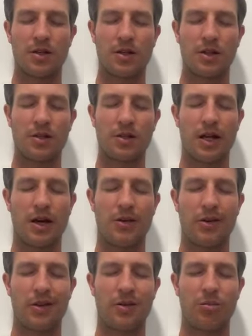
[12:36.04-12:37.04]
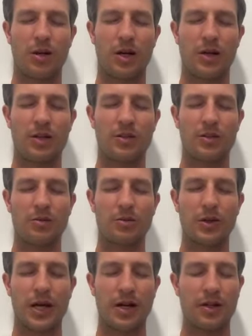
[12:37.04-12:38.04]
just allowing the body to
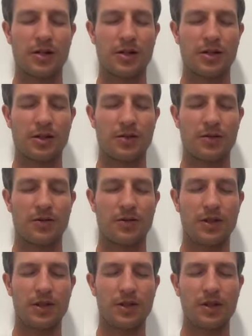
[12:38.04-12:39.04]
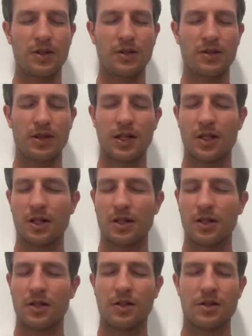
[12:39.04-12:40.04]
rest, feeling
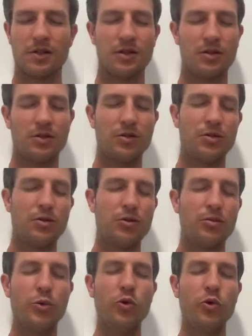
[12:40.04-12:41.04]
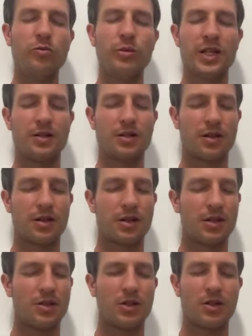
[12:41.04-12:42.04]
a new movement
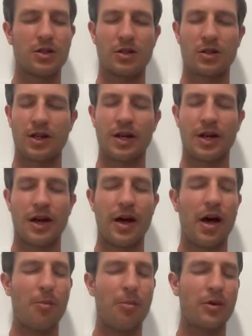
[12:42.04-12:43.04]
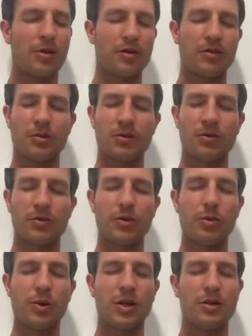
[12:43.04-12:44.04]
that just happened from a
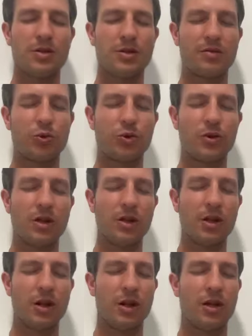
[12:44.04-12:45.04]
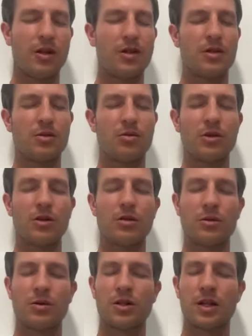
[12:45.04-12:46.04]
few minutes of breathing in this
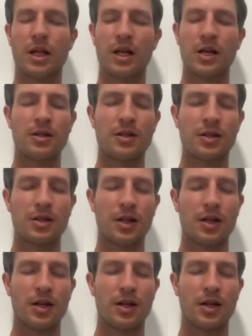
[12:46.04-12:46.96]
renewing light.